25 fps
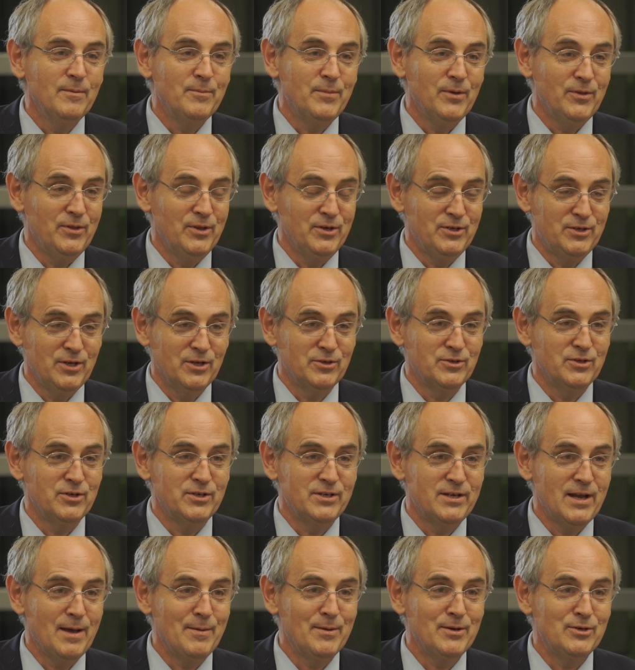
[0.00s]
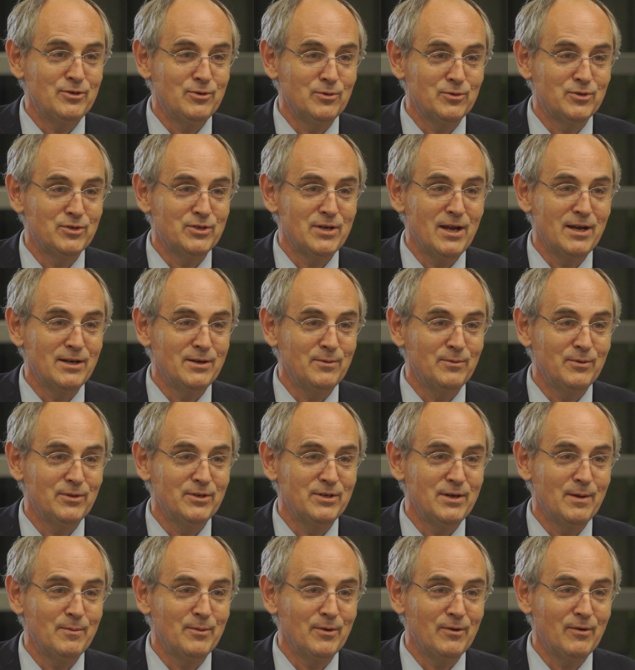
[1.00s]
but that doesn't damage your standing with
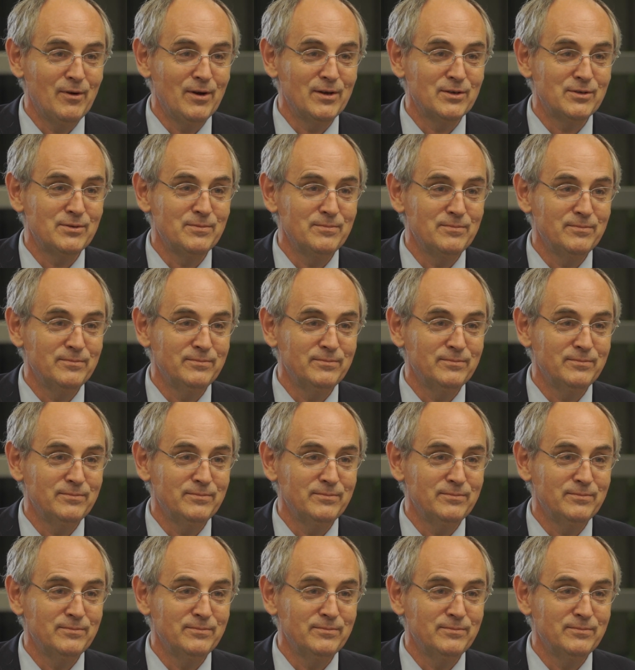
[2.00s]
the Democrats.